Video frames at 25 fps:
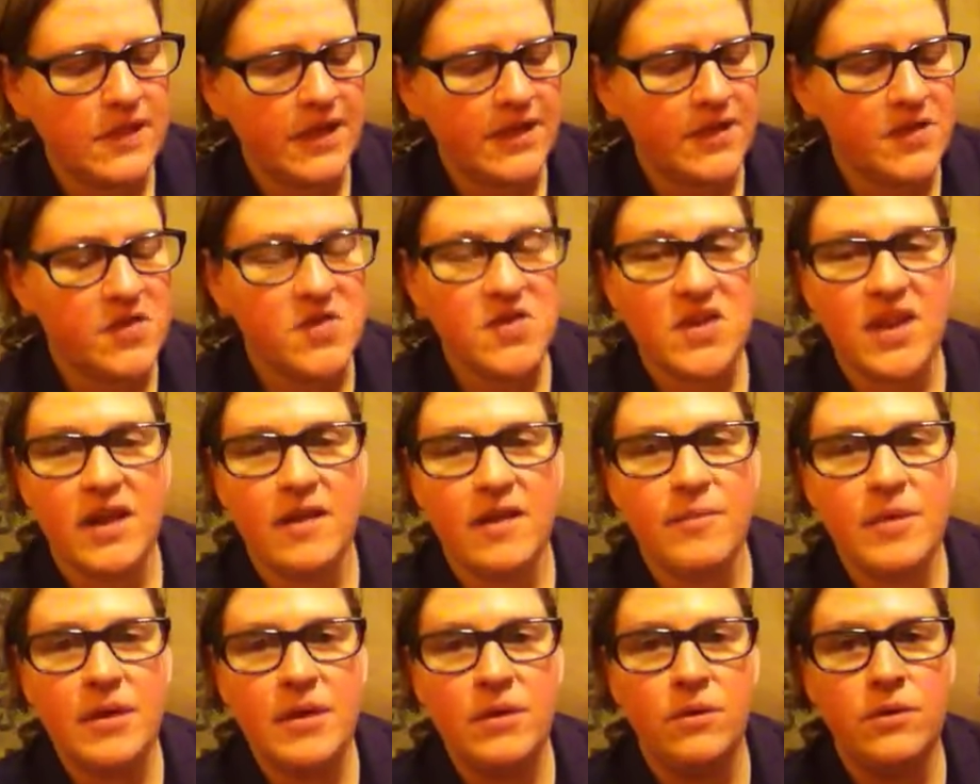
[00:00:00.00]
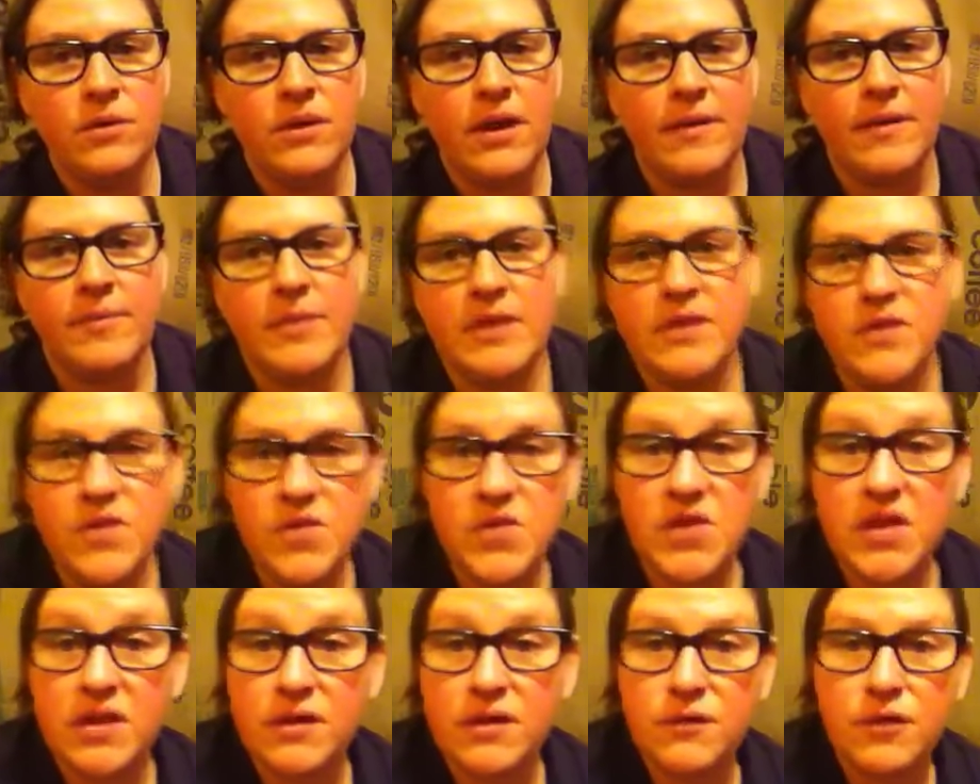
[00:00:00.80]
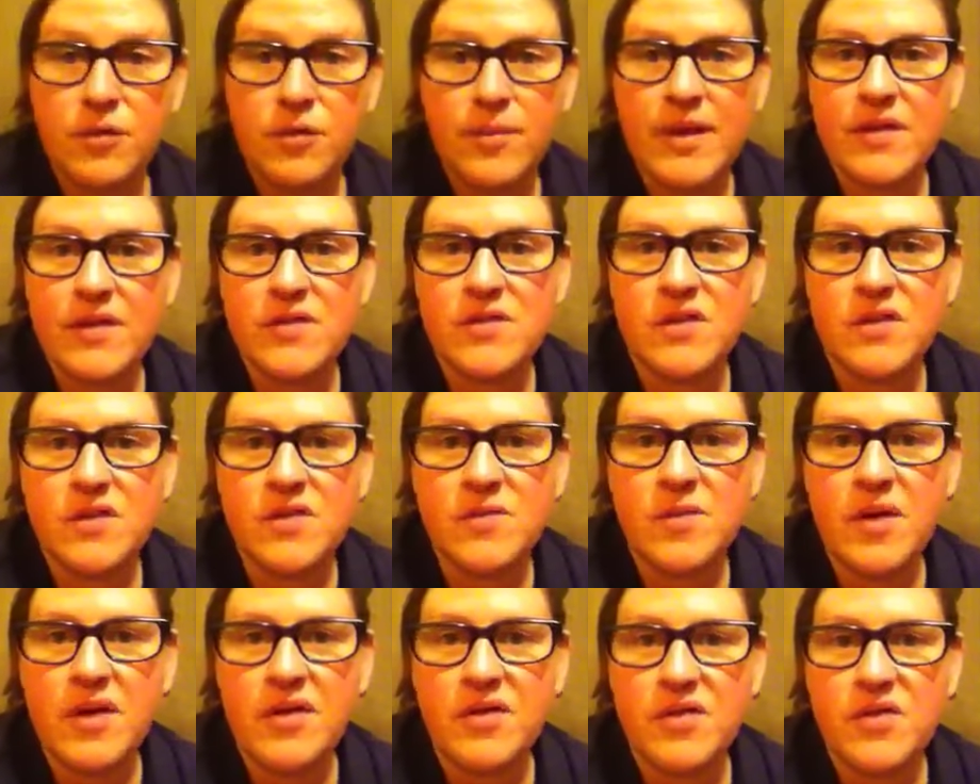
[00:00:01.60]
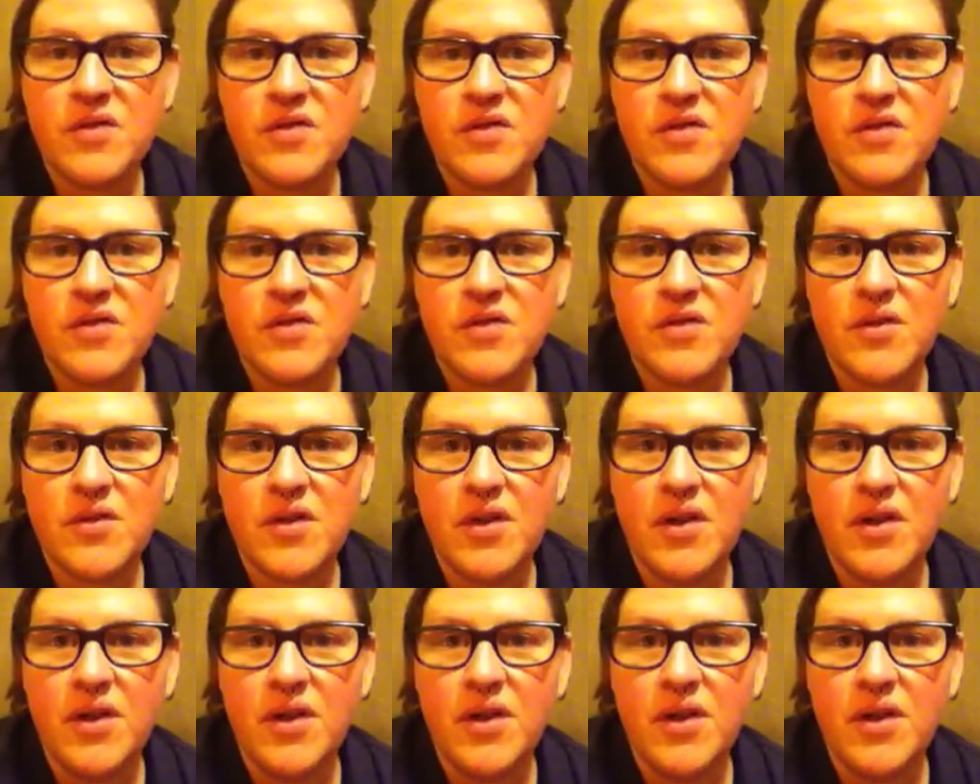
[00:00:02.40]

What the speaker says: I said, I've been using it for about 6 months